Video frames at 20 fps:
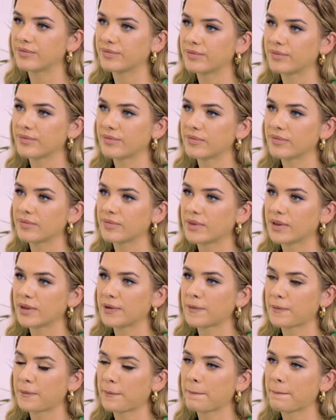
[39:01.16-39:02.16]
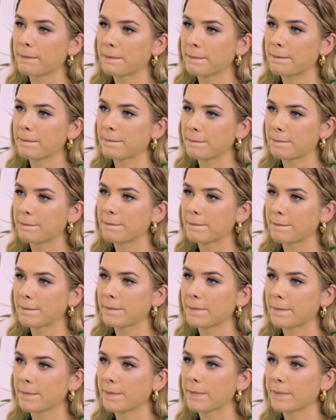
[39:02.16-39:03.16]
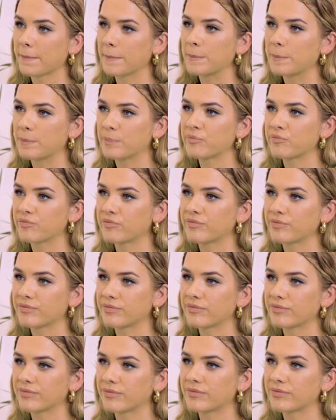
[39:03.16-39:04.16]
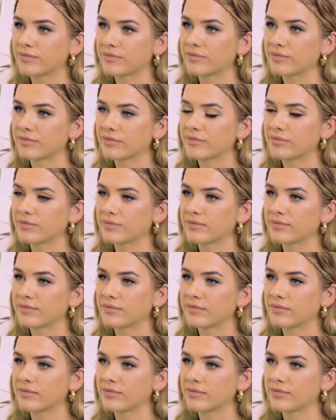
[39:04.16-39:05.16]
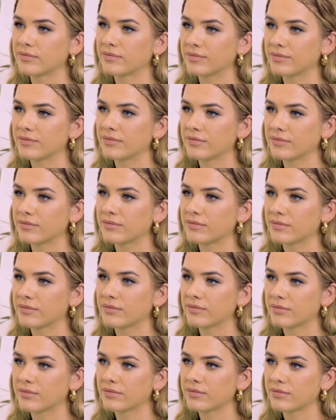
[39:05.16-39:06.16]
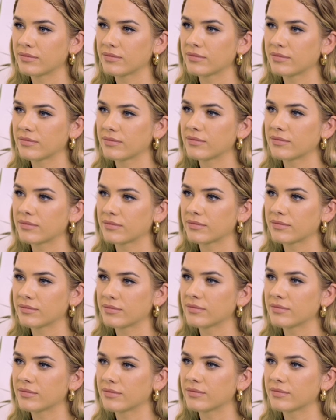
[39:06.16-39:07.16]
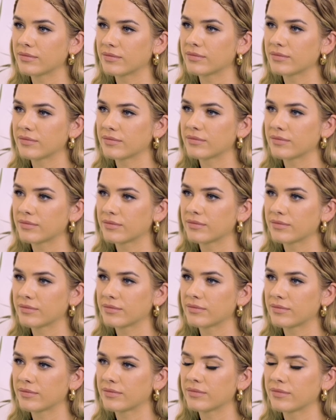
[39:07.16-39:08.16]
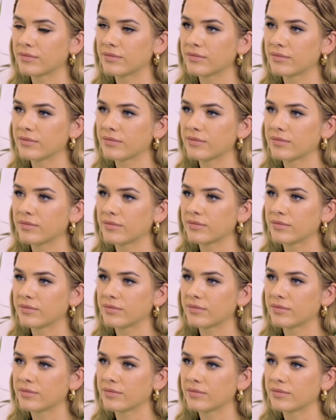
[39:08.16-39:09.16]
The person shown says nothing.